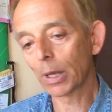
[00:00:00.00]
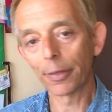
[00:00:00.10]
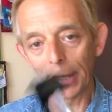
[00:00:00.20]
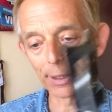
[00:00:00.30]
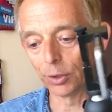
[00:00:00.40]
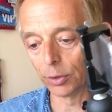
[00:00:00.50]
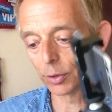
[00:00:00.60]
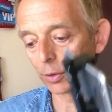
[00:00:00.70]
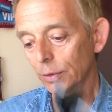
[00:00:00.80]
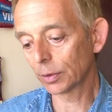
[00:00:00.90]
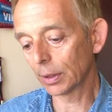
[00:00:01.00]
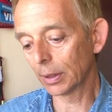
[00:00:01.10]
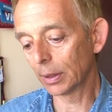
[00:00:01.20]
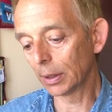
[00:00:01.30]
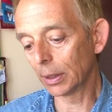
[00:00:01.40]
that uses
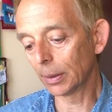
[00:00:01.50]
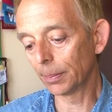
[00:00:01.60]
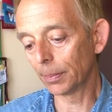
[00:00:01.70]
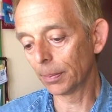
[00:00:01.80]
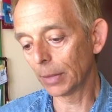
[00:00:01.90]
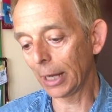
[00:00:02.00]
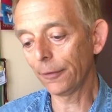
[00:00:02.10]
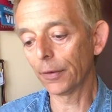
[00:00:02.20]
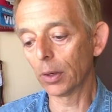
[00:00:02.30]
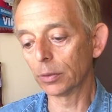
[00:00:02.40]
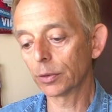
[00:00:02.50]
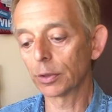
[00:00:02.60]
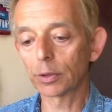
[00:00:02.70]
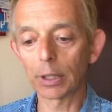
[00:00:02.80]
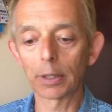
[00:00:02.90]
iPhones
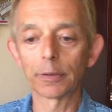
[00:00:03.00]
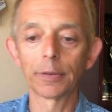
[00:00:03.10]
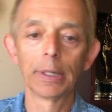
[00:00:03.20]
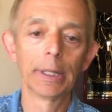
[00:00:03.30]
instead of